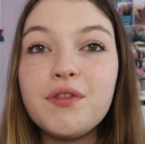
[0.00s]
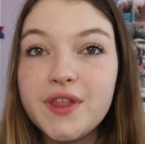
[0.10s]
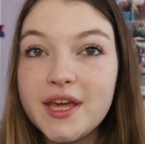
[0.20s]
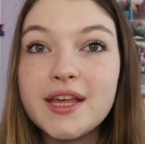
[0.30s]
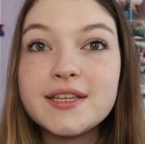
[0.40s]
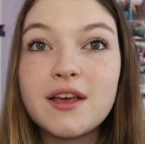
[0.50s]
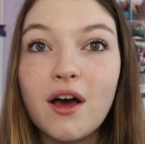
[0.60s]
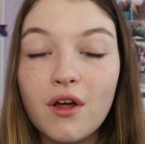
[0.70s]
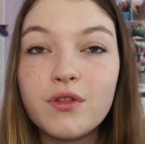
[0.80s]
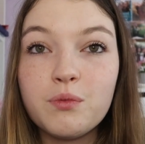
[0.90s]
These
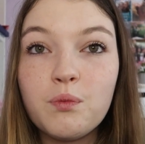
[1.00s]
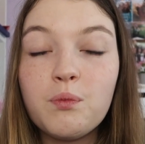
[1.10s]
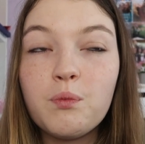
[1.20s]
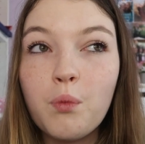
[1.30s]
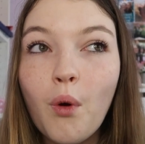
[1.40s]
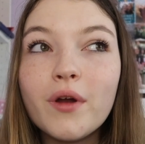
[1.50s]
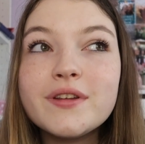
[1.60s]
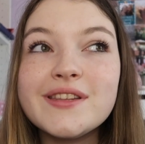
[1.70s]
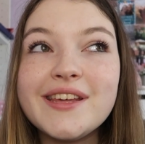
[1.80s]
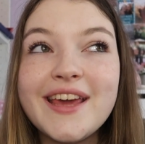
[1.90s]
are
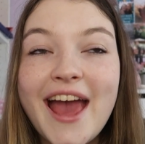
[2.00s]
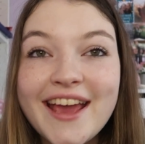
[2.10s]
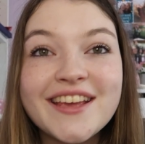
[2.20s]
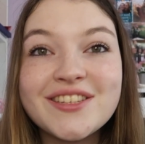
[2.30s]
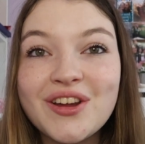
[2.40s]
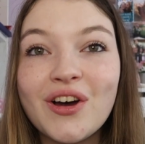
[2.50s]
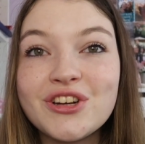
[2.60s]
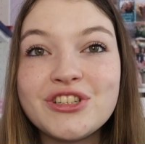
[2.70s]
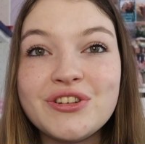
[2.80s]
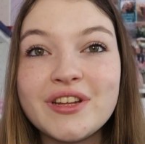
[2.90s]
what the A-star
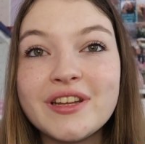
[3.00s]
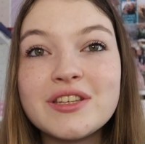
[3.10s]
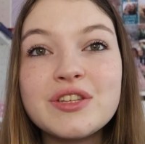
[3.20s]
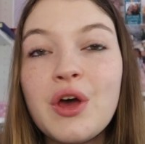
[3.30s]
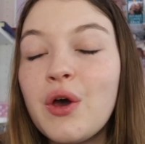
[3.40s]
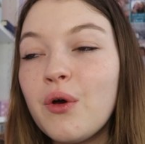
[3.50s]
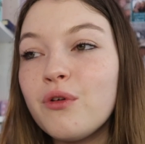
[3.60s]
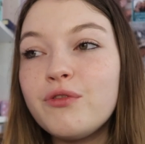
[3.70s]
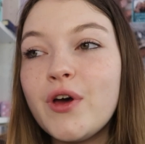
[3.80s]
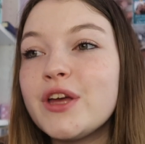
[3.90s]
students,
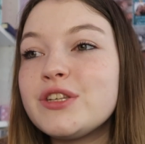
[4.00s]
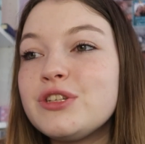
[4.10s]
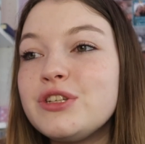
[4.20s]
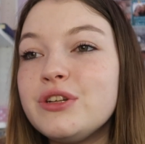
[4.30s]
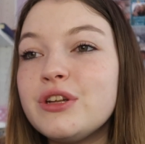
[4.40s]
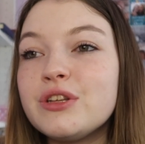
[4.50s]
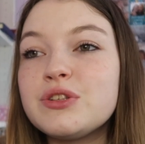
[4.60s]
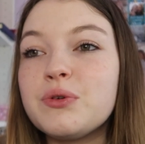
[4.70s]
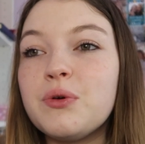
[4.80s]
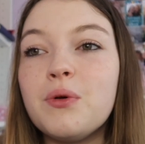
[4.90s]
first
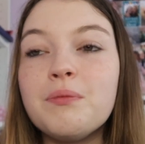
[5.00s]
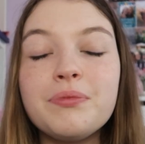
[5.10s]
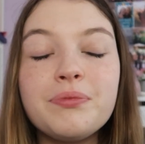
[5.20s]
students or